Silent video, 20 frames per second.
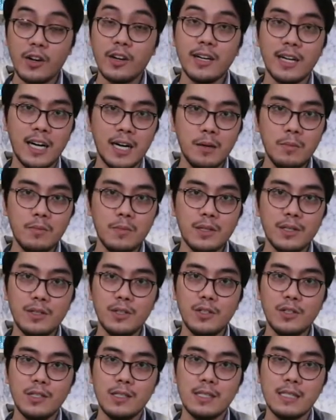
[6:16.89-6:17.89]
rub
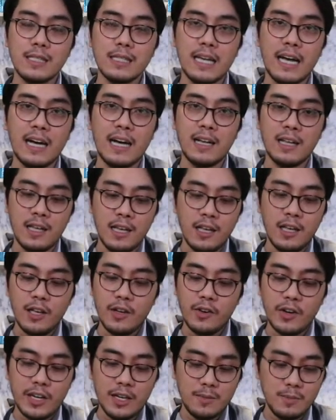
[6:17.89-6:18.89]
dun sa
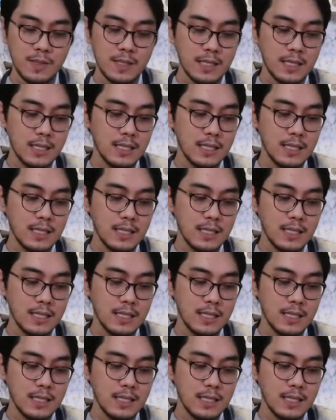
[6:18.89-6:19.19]
ribs.